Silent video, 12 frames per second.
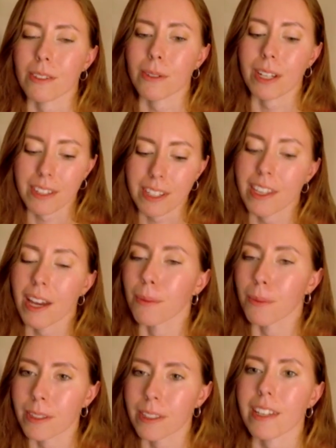So I think
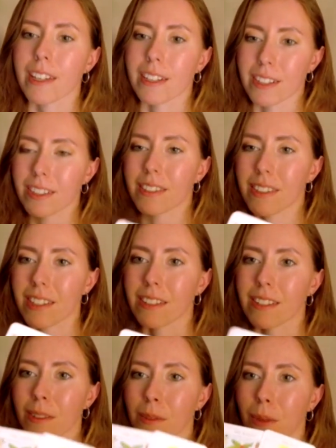that really
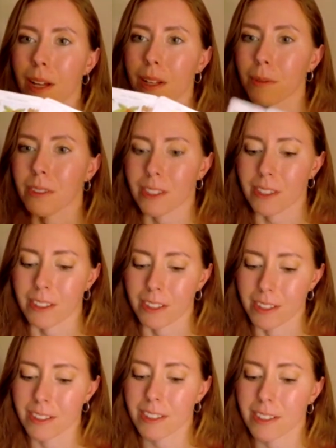sinks in well with
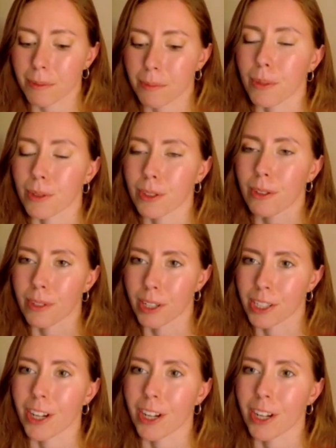the both of